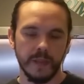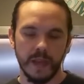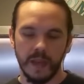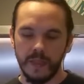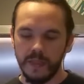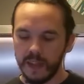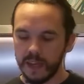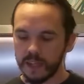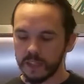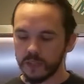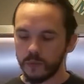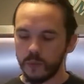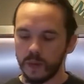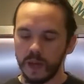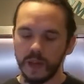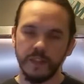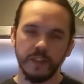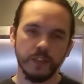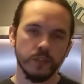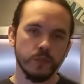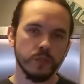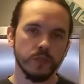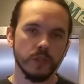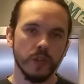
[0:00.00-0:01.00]
And that's why
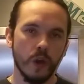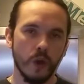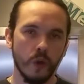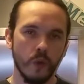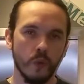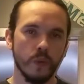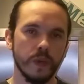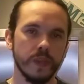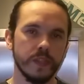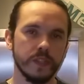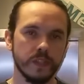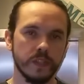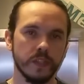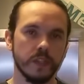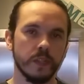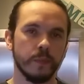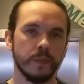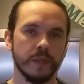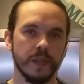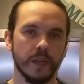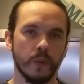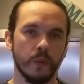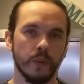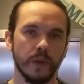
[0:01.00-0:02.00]
this was always going
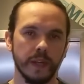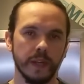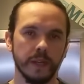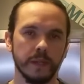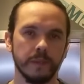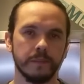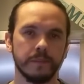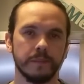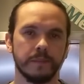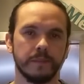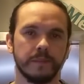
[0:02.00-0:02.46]
to be a winner.